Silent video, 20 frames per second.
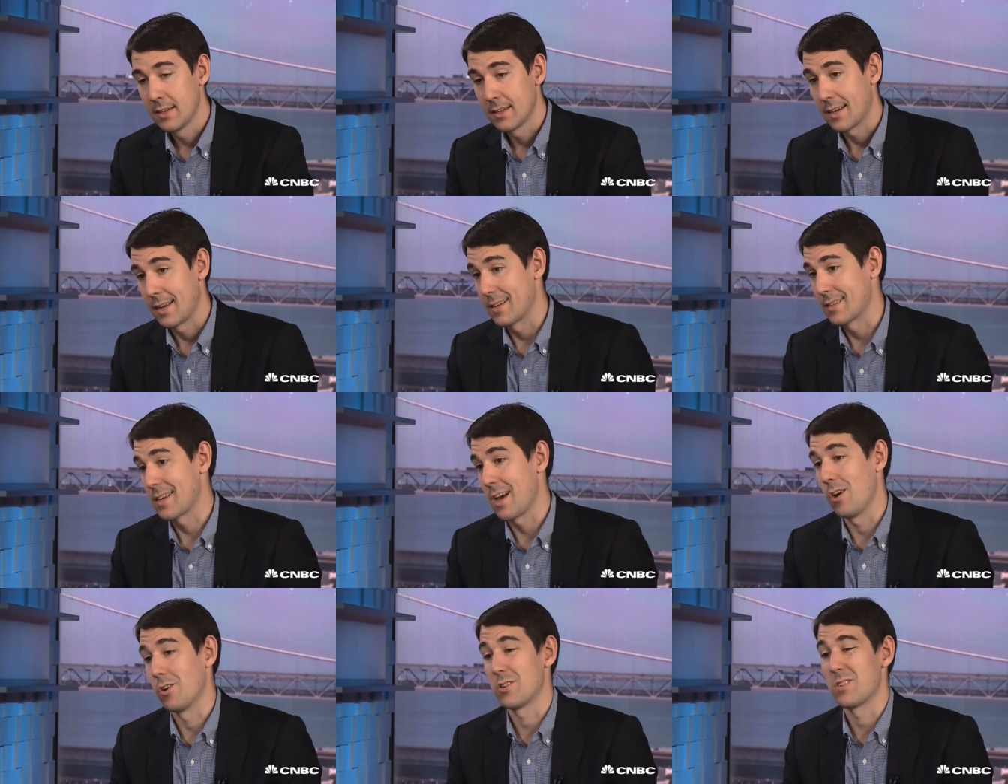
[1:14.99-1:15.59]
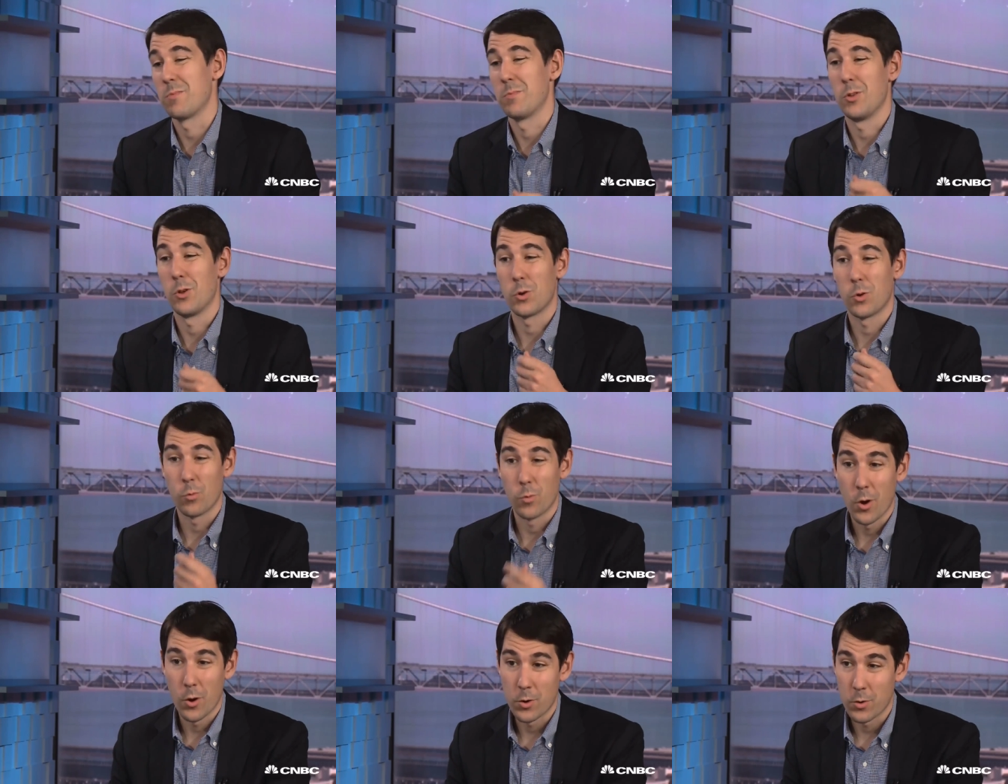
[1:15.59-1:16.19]
Got a scholarship from
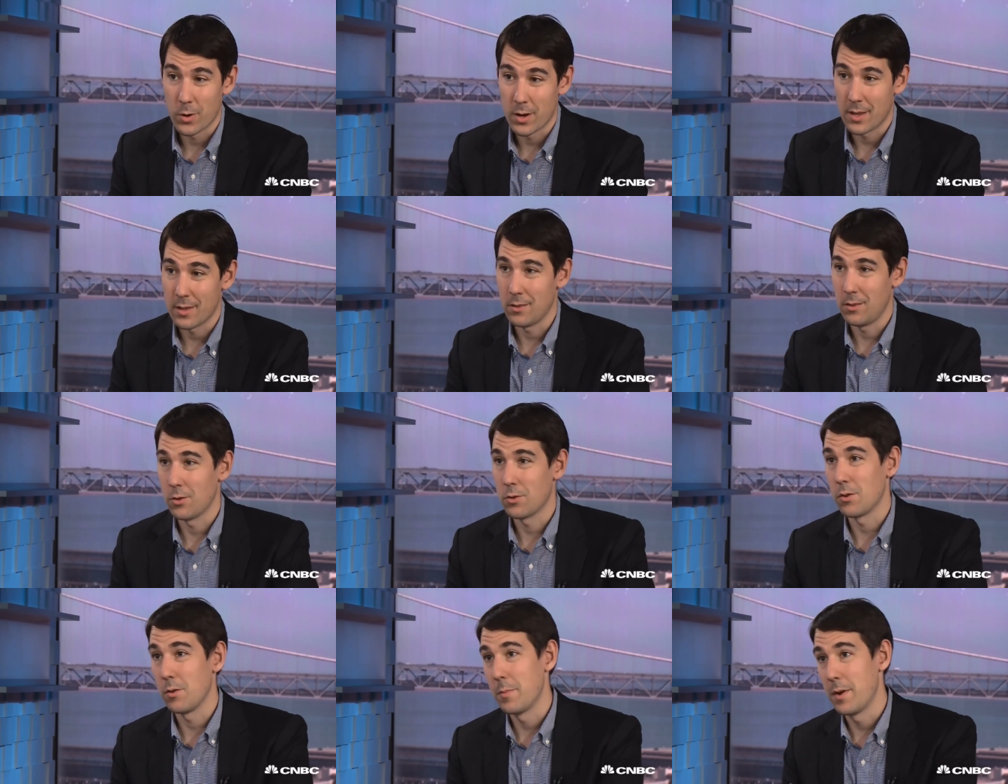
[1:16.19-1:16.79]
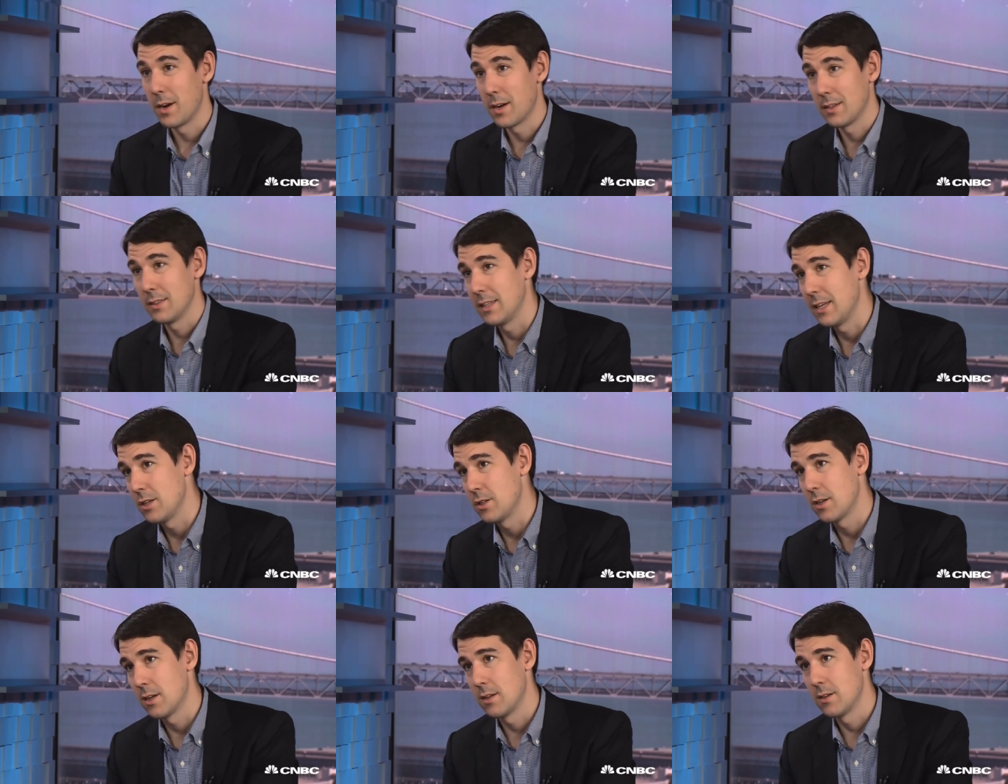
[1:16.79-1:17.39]
local Rotary, local American
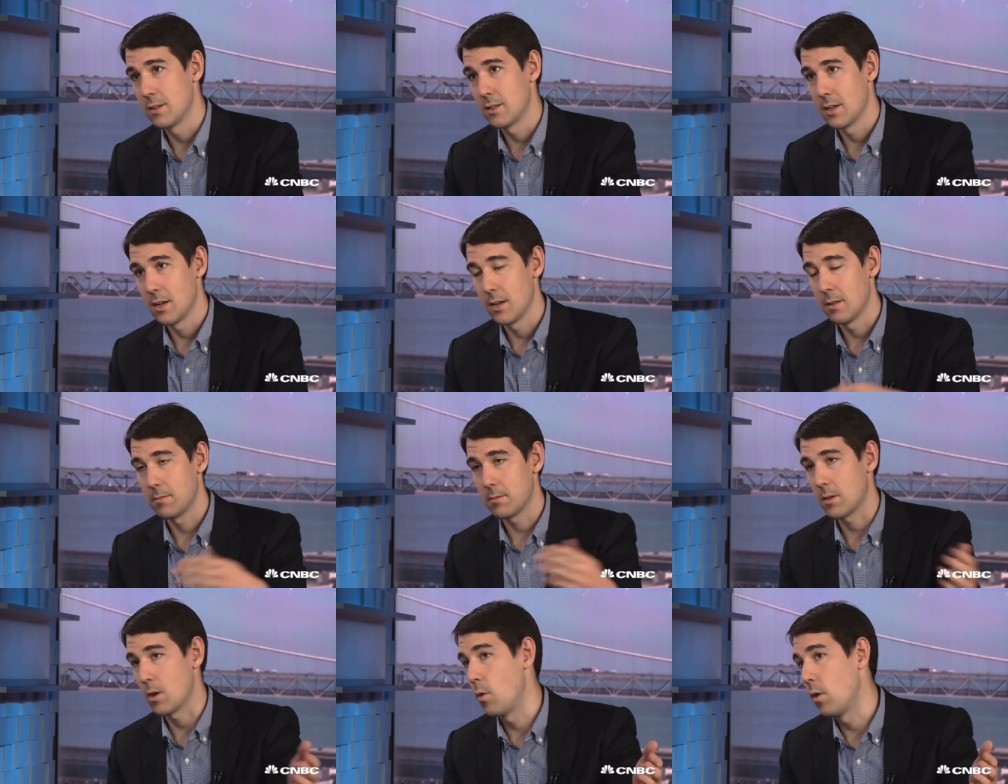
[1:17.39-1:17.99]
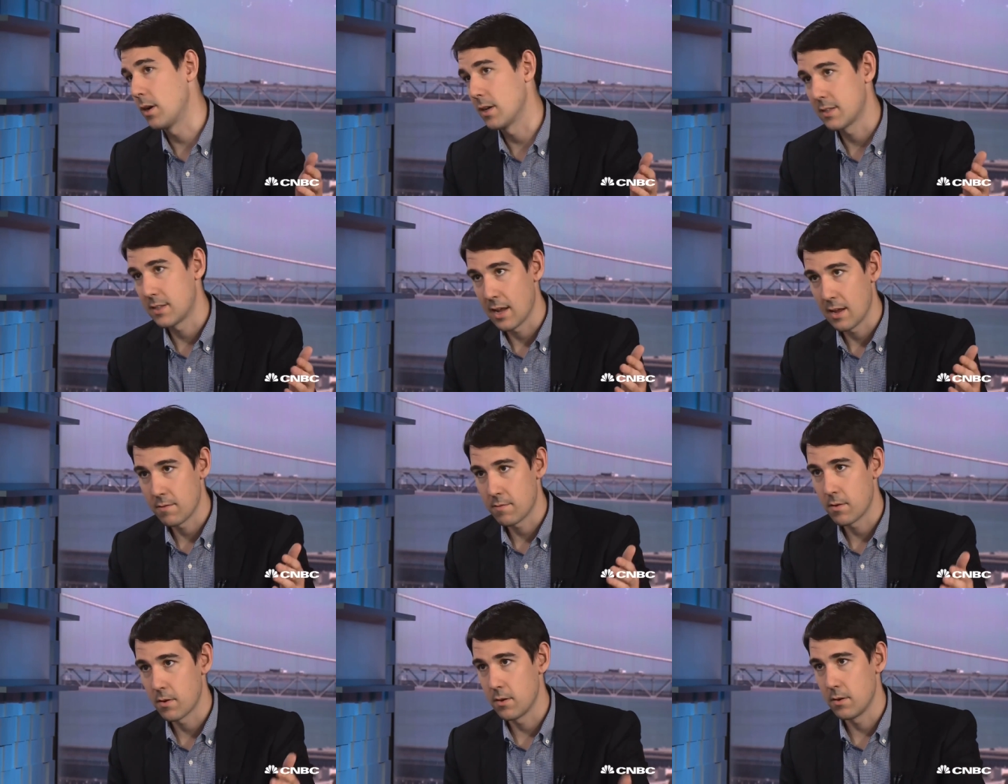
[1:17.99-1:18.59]
Legion to go on to
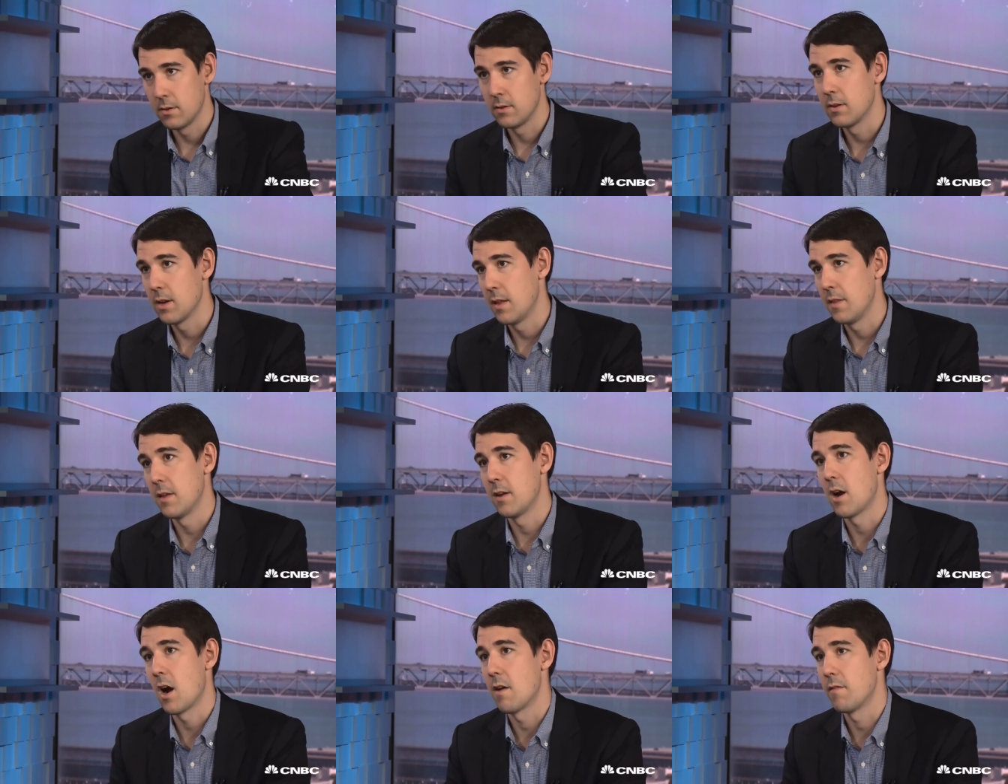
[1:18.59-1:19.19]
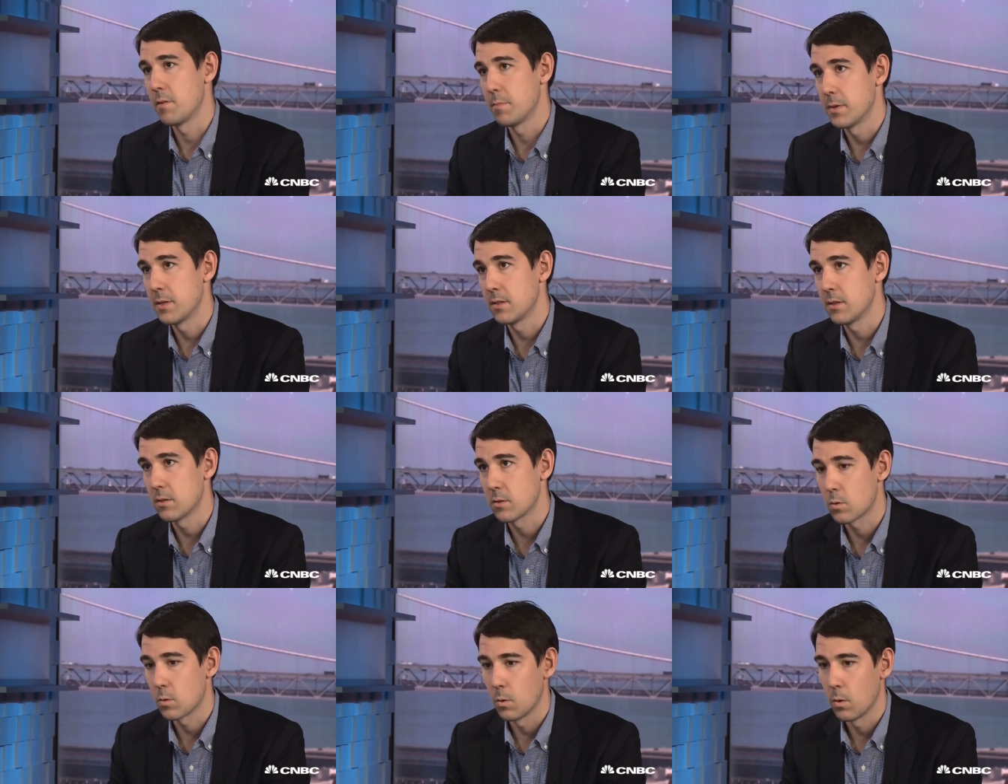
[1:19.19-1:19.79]
Stanford and, and then Harvard
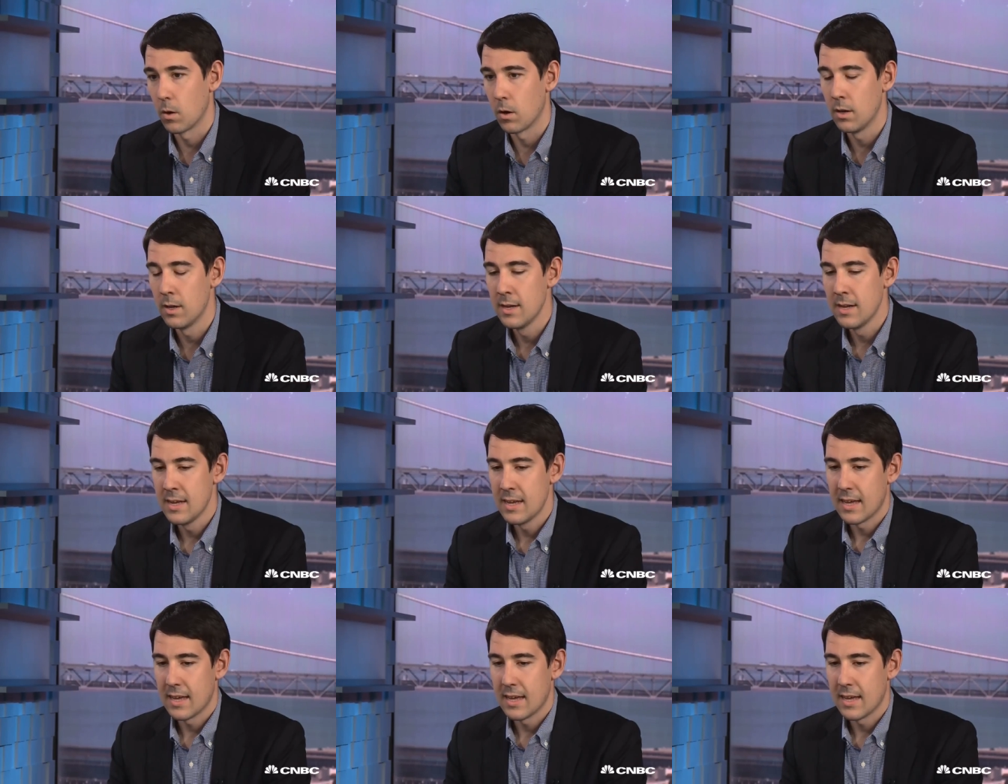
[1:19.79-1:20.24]
Business School.